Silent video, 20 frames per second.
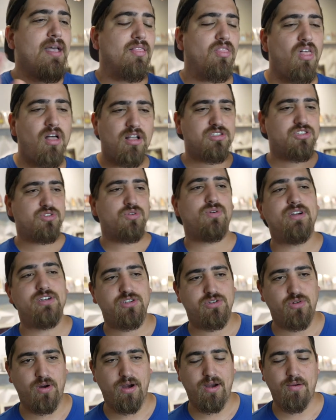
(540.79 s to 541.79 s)
long story
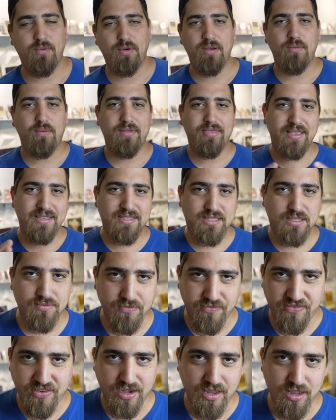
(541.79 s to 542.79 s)
short, what this
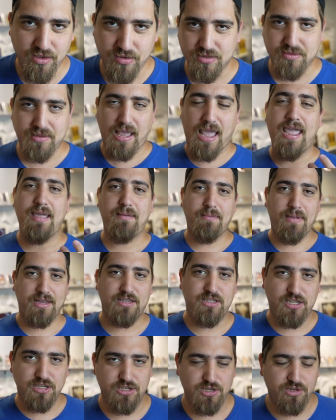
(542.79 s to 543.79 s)
video is aiming
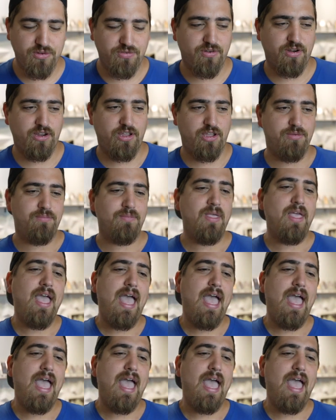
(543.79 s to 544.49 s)
to do for you